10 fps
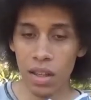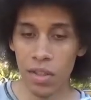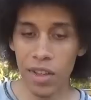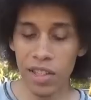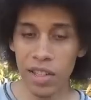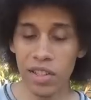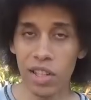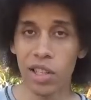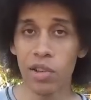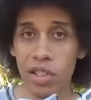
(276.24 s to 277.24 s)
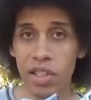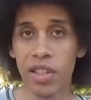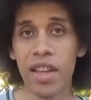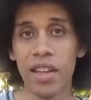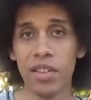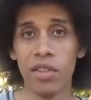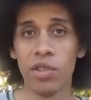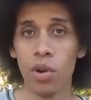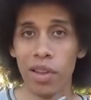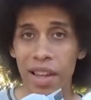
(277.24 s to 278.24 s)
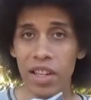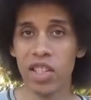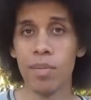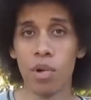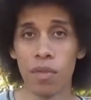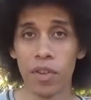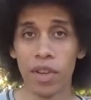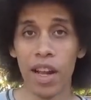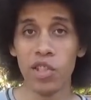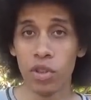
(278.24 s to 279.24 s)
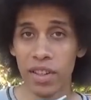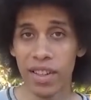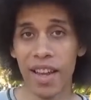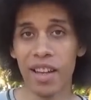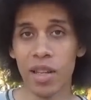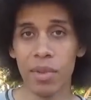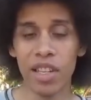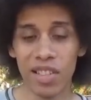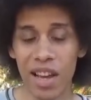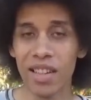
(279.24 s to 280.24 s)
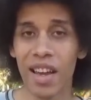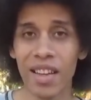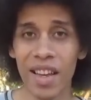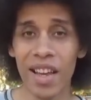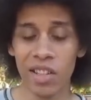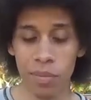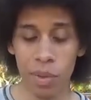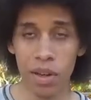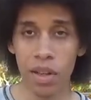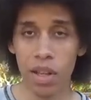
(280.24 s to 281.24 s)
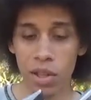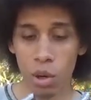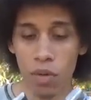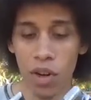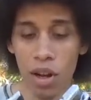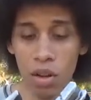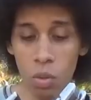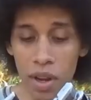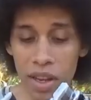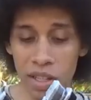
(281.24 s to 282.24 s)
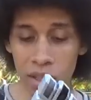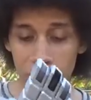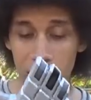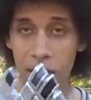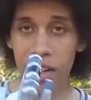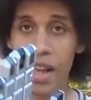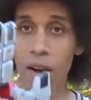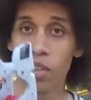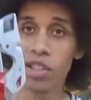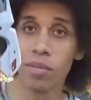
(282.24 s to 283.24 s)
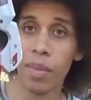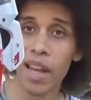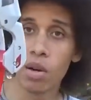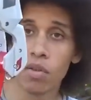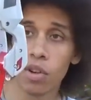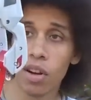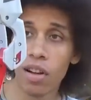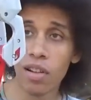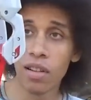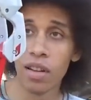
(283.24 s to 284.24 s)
This is the closest thing to a legacy morpher as you can get. I mean, it's not die-cast, but the overall weight of it and how it's made overall,